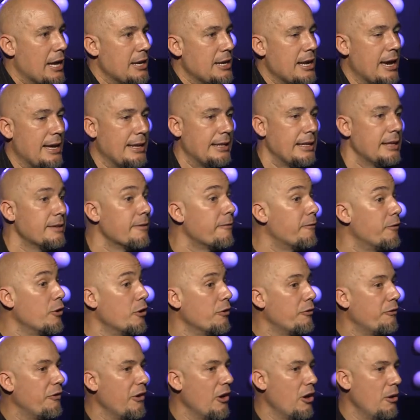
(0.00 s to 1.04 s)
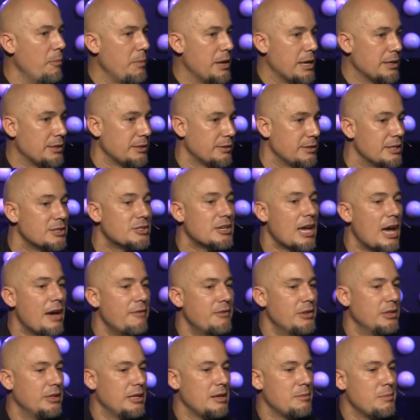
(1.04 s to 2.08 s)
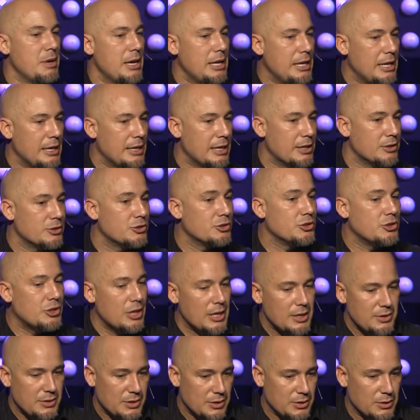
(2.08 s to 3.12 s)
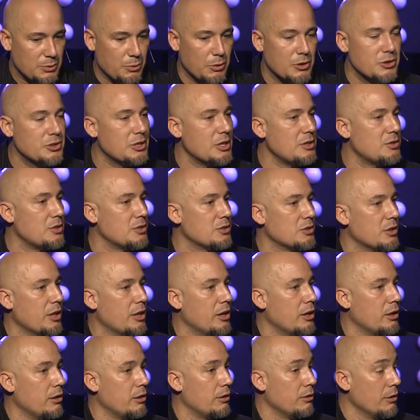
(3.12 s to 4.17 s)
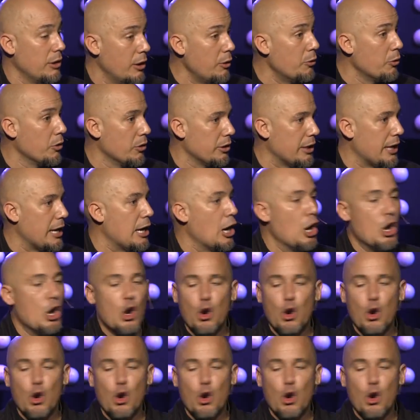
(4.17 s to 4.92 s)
and yet the fulfillment, this heavenly meaning is Jesus, where Jesus literally